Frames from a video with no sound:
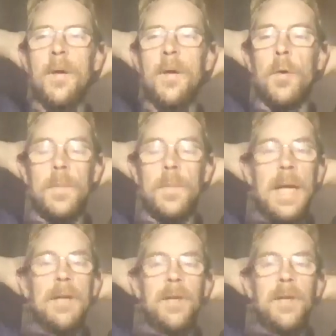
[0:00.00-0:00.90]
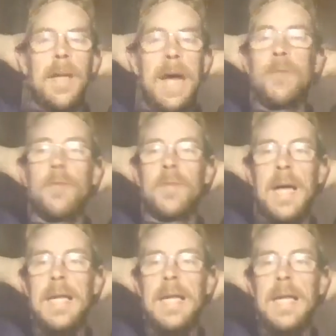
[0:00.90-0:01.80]
Well, as I said,
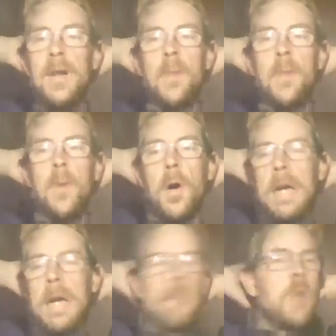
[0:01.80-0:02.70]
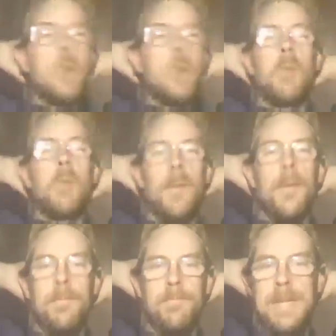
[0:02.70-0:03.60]
outside, even in the barn, no
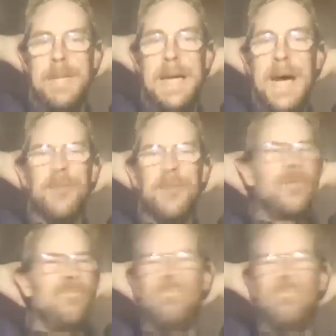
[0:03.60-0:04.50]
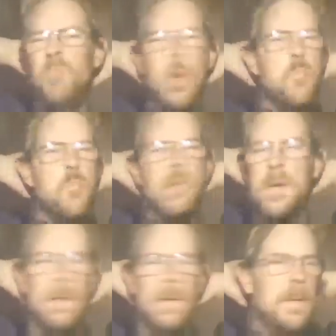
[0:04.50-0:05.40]
problem. In the house, nope.
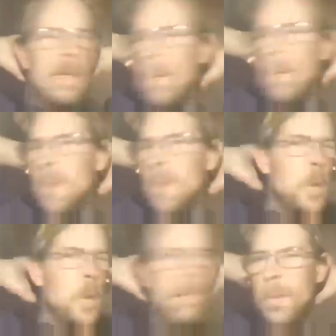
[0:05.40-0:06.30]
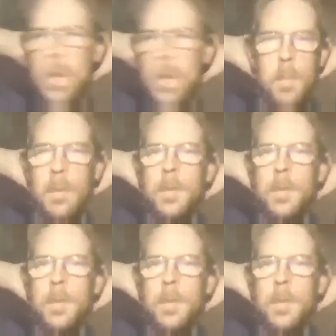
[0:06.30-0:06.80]
Nope, nope, nope, nope, nope.